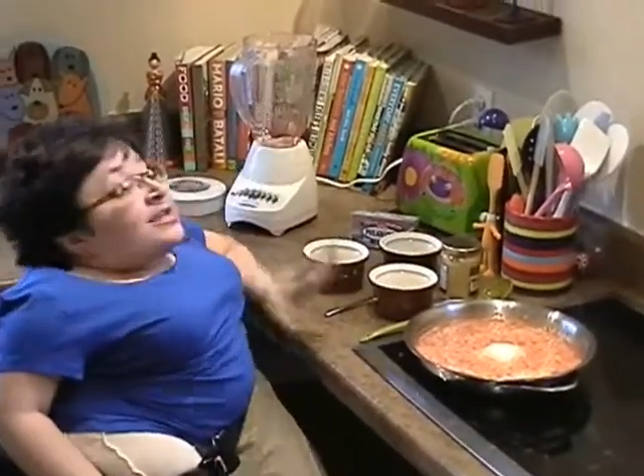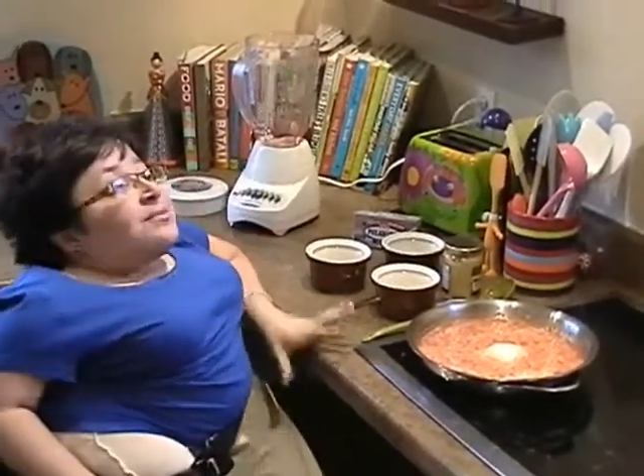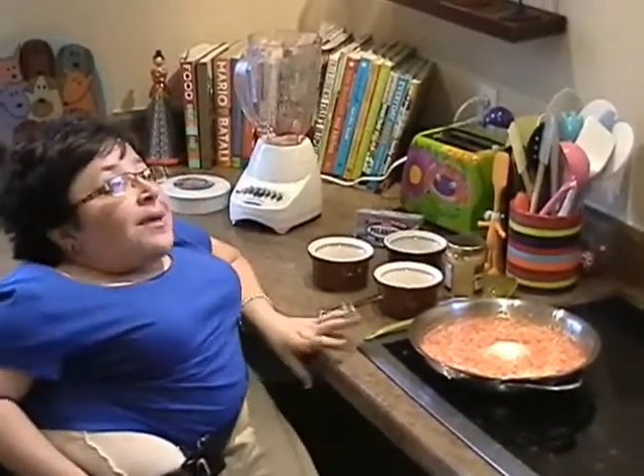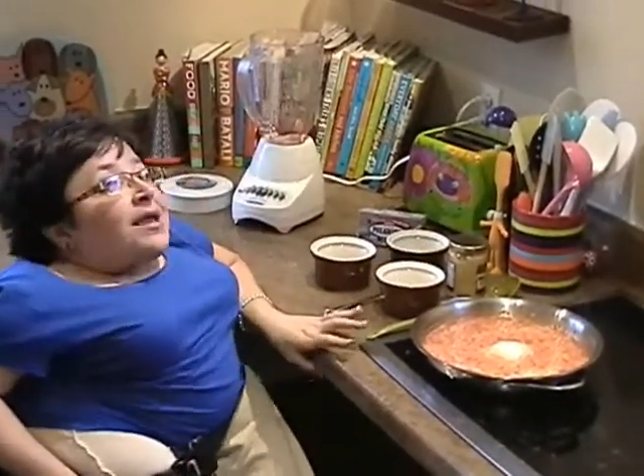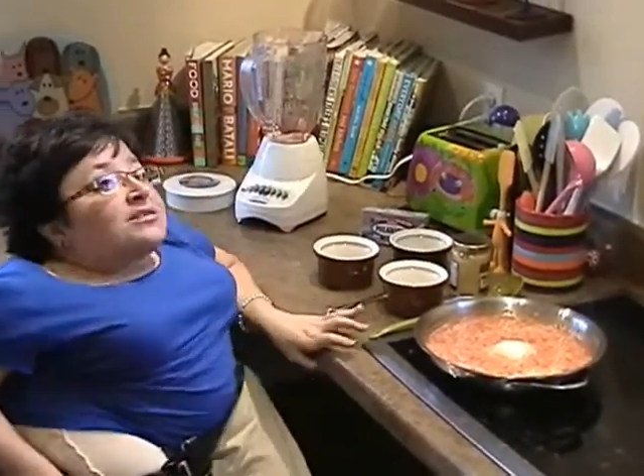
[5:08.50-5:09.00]
It
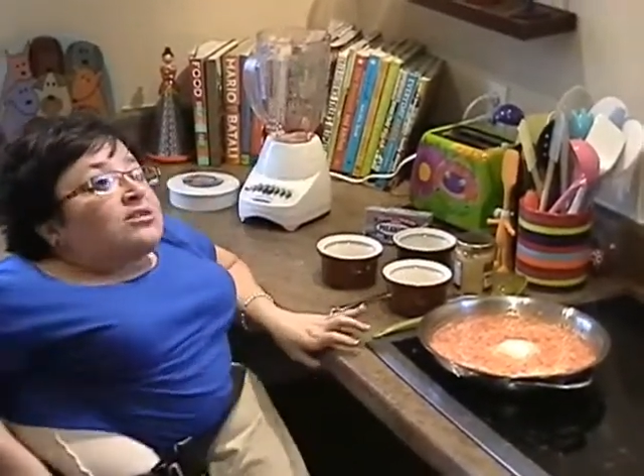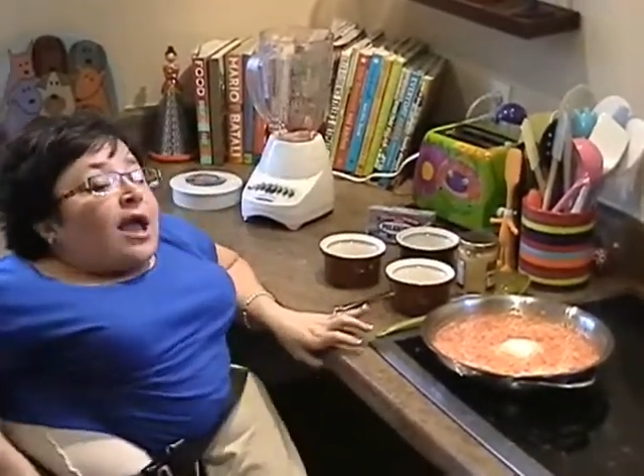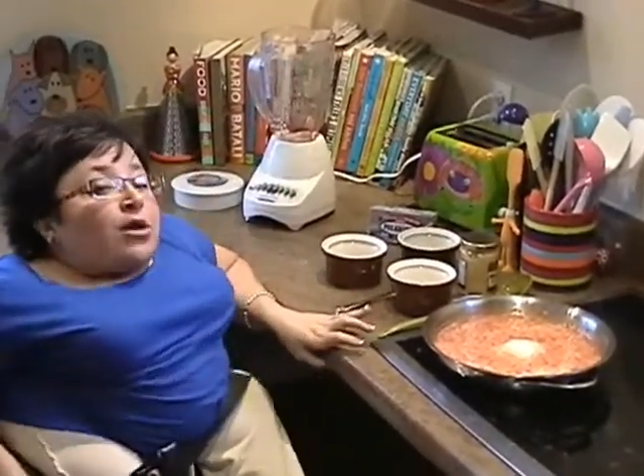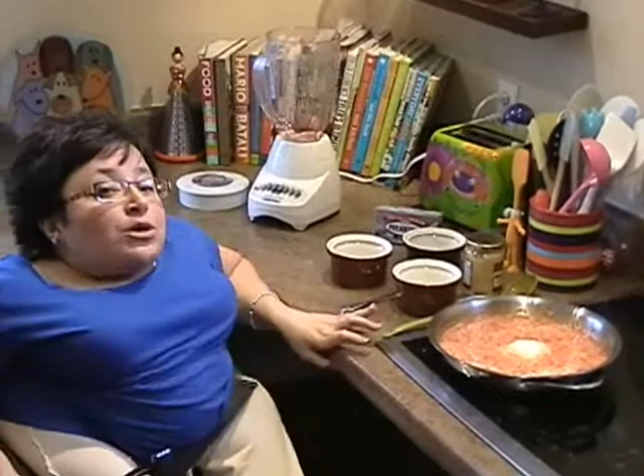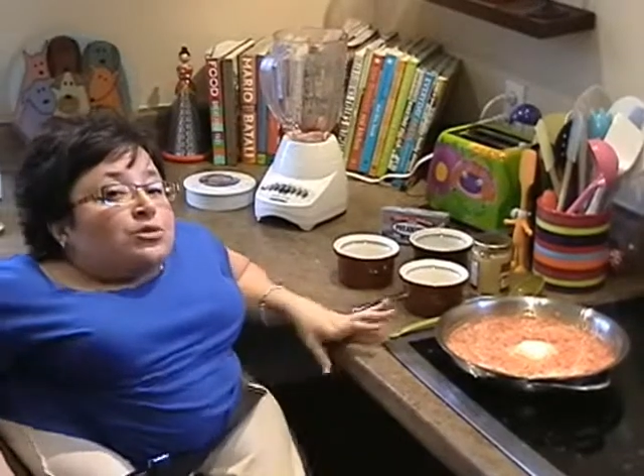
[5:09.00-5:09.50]
depends on
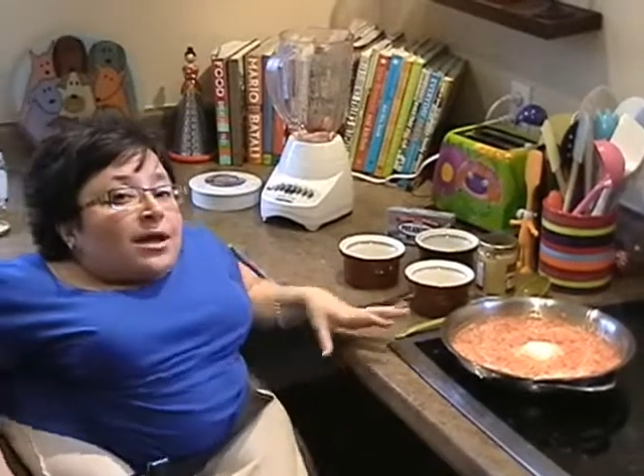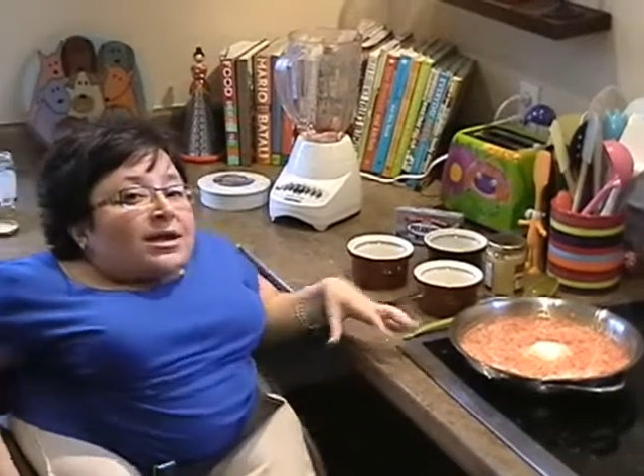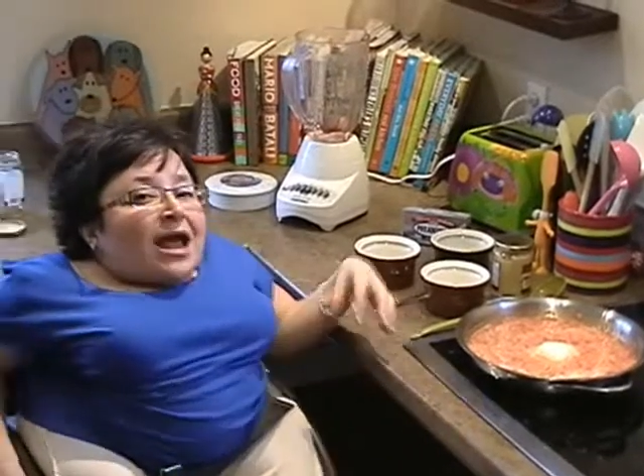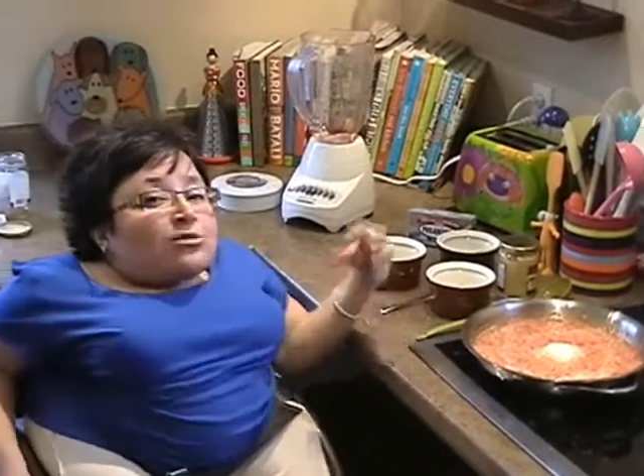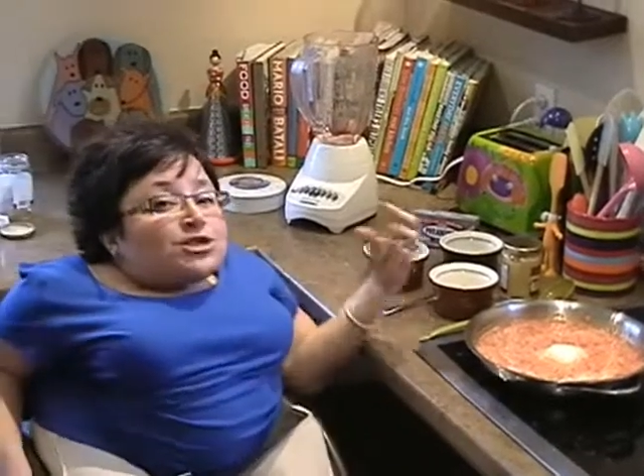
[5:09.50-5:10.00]
how you like
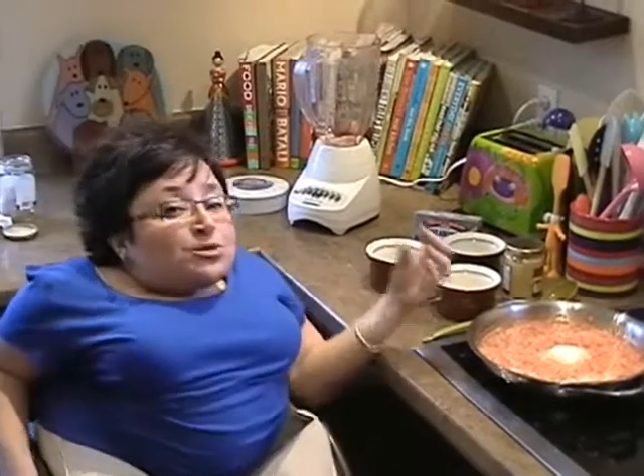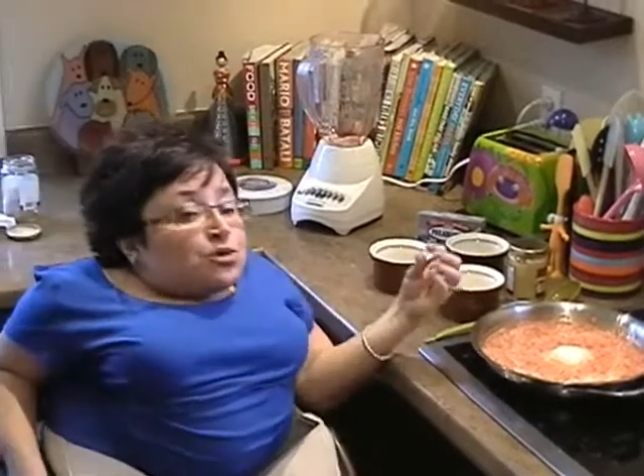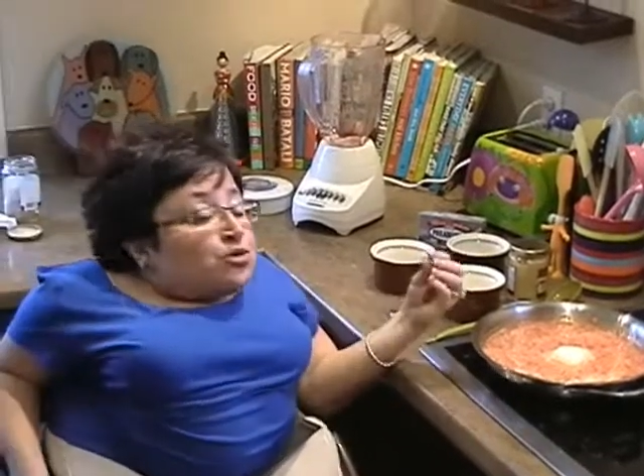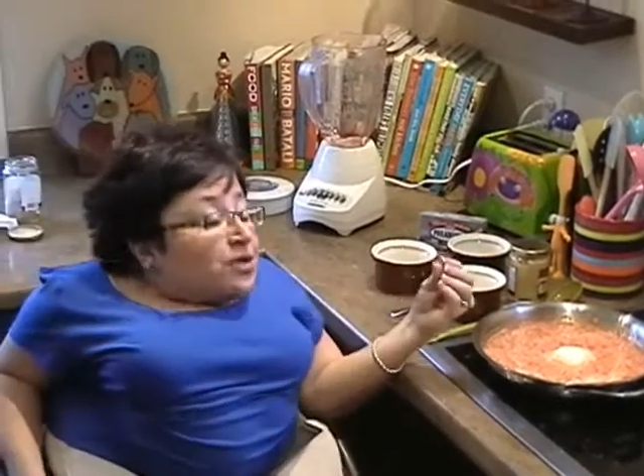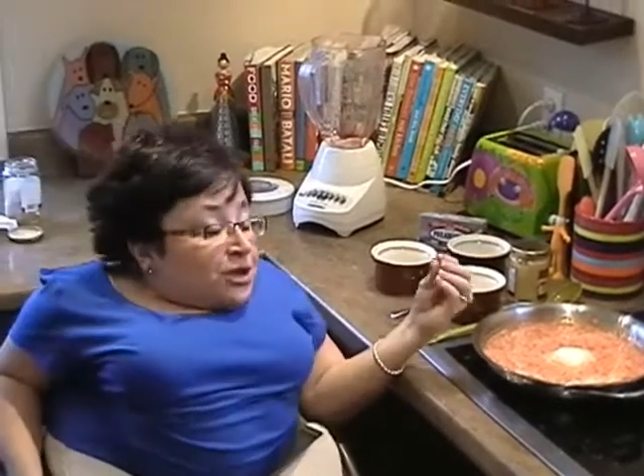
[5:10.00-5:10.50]
it, how
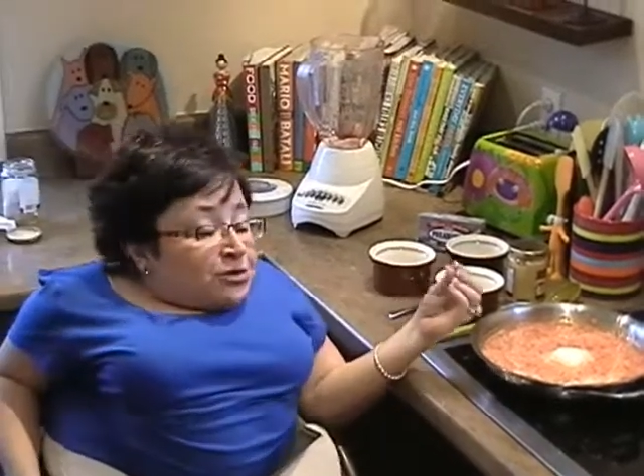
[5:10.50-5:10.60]
smooth that